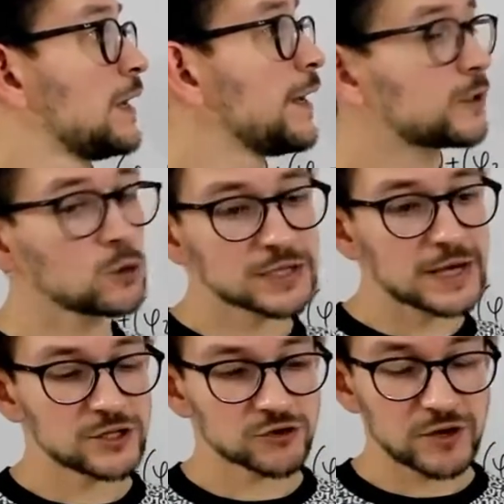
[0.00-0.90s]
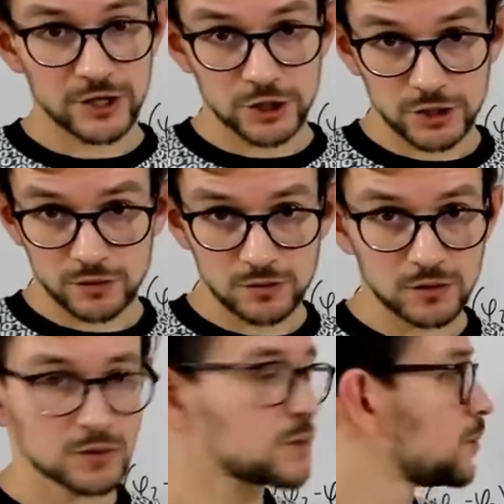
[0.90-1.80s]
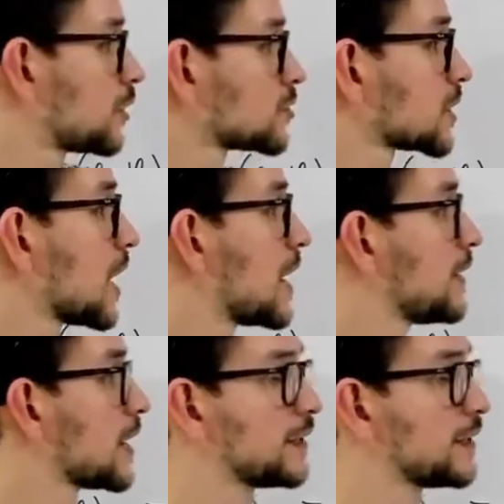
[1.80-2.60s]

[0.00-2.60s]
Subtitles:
It looks kind of strange, because I